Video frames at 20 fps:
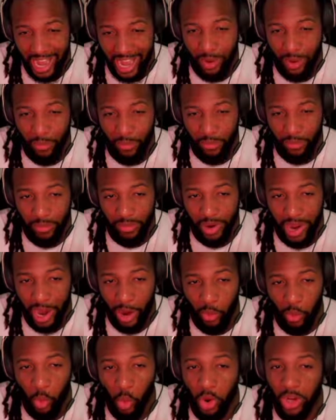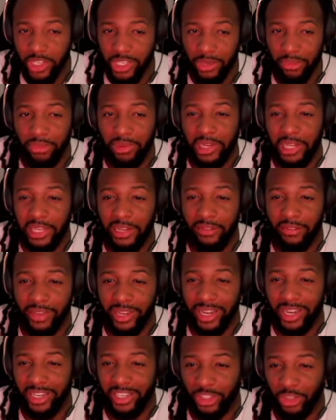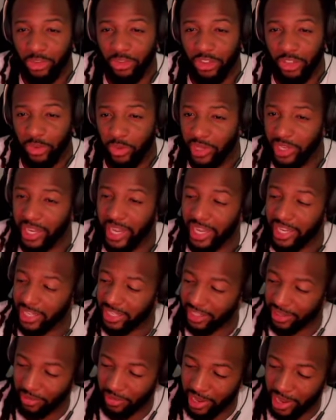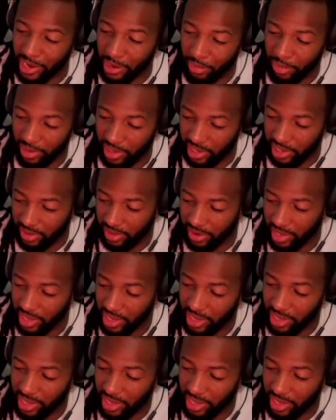I I want to believe that Shunsui has some kind of plan.